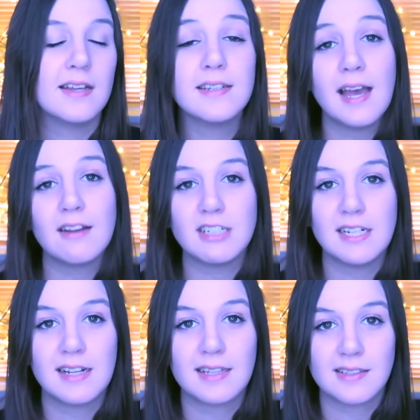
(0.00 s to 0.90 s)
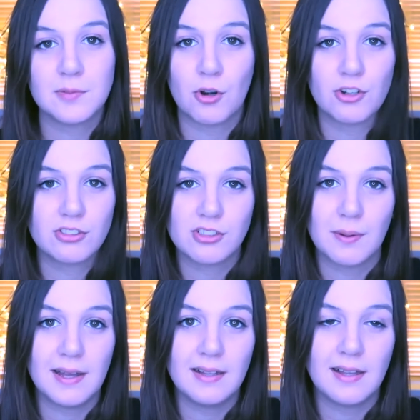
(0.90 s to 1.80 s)
And yeah, I really liked this product as
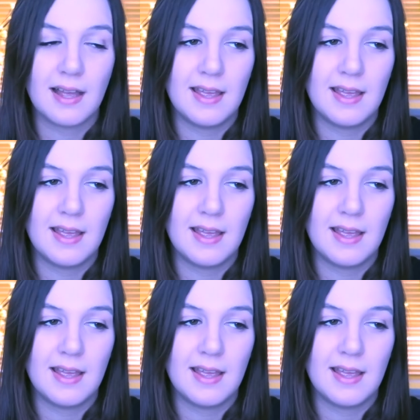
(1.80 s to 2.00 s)
well.